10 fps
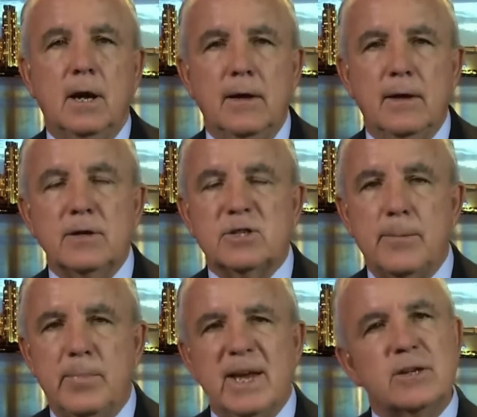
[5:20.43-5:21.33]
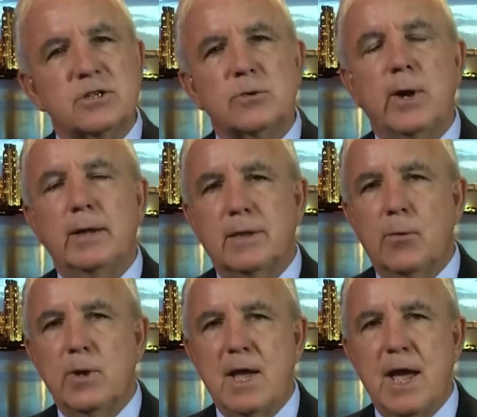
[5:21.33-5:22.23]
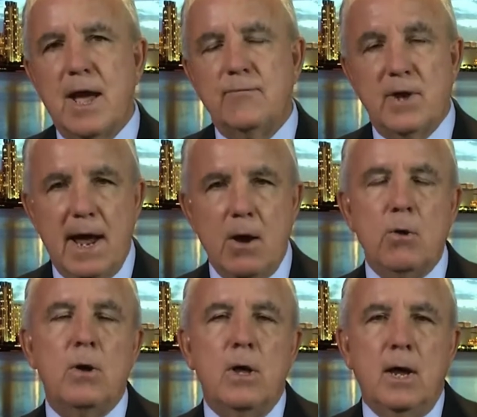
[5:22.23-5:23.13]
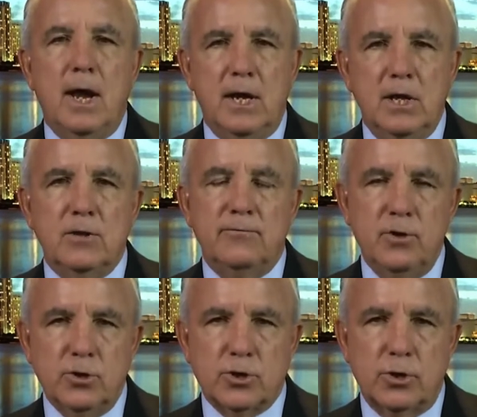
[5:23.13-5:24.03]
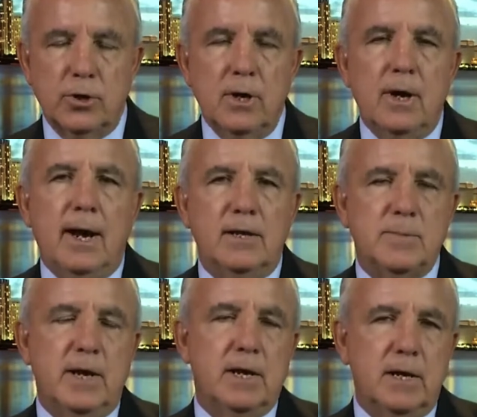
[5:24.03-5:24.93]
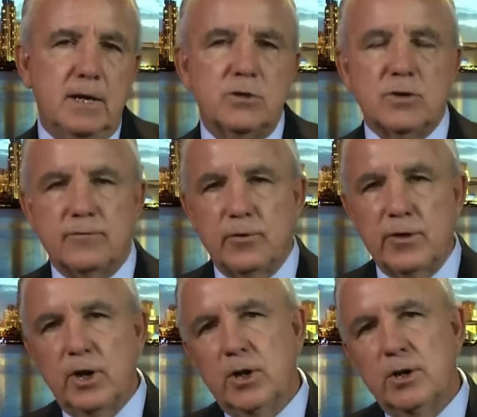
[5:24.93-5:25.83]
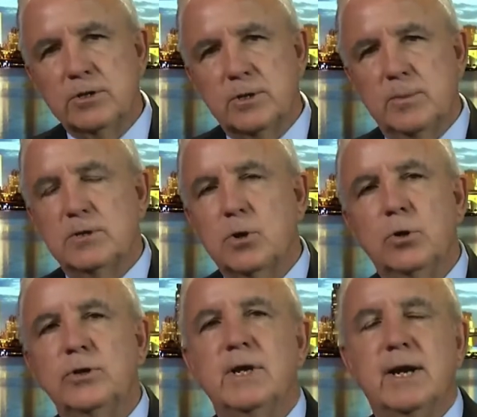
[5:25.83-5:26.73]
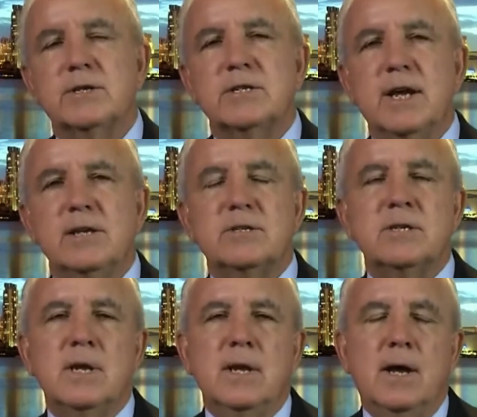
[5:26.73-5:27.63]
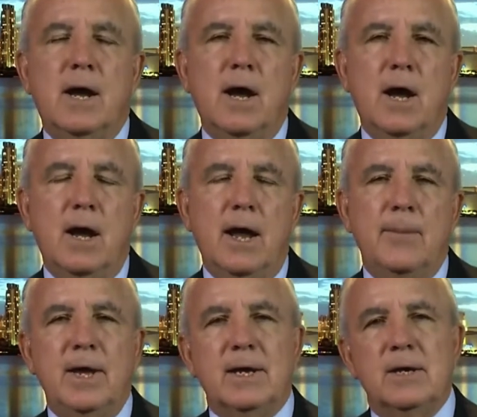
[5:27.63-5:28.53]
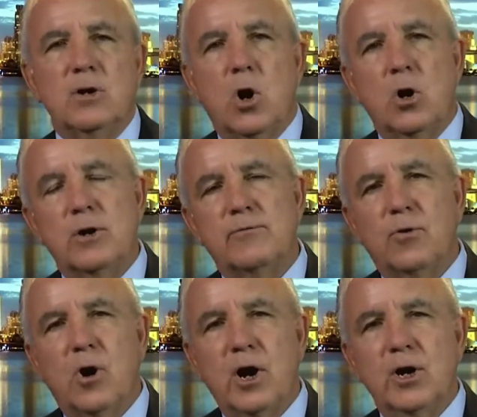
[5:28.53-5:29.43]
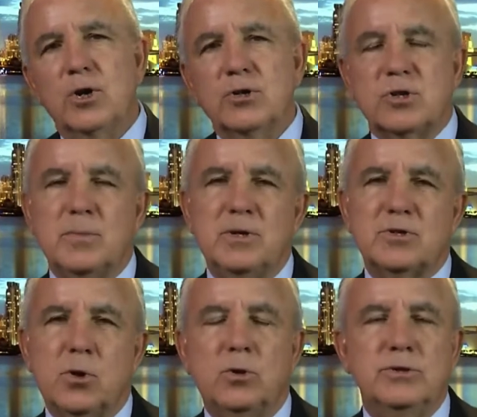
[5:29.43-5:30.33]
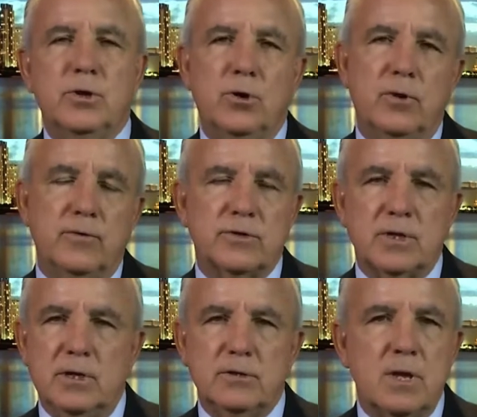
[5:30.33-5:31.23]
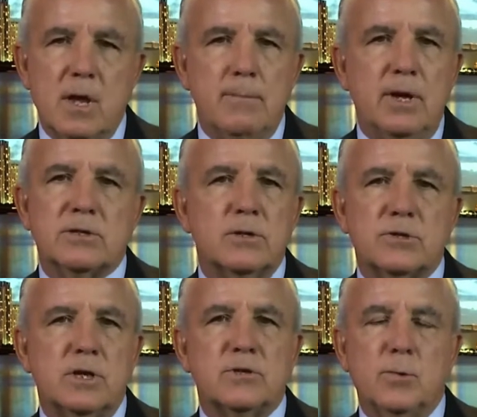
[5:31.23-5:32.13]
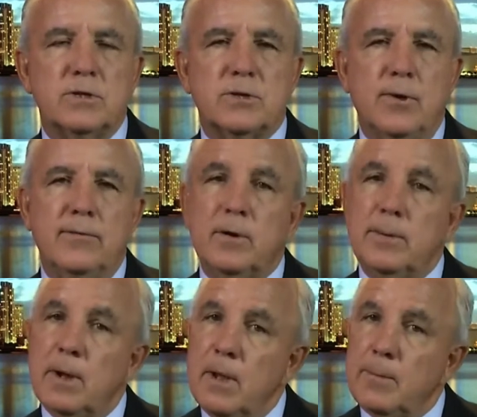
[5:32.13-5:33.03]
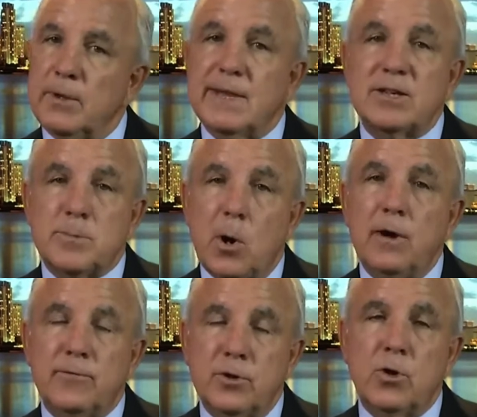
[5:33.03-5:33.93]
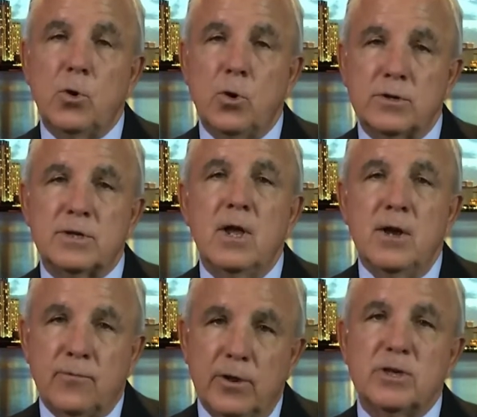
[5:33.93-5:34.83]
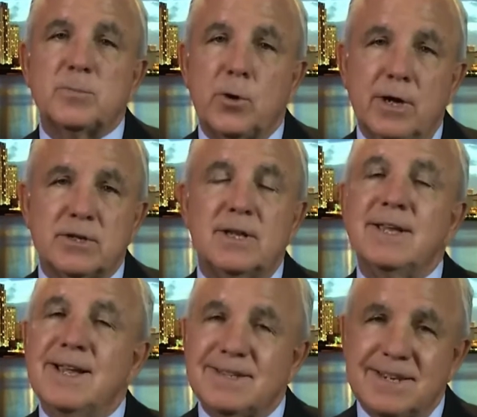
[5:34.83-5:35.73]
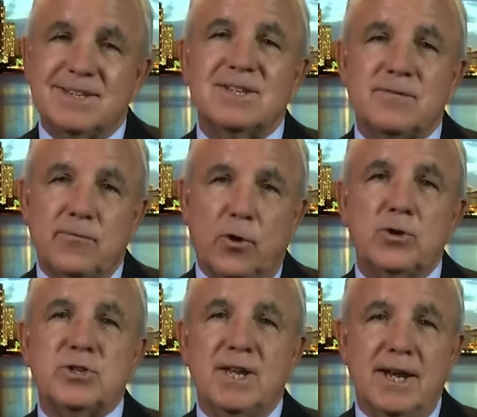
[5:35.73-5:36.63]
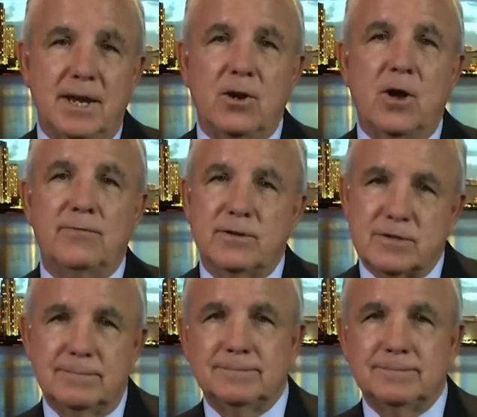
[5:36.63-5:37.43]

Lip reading: is the biggest threat that we have now and in the future, and he's making it easier for their goods to be sold in the United States and making it harder for our goods to be sold, overseas. Makes no sense whatsoever, but that's par for the course for this president since his first day in office.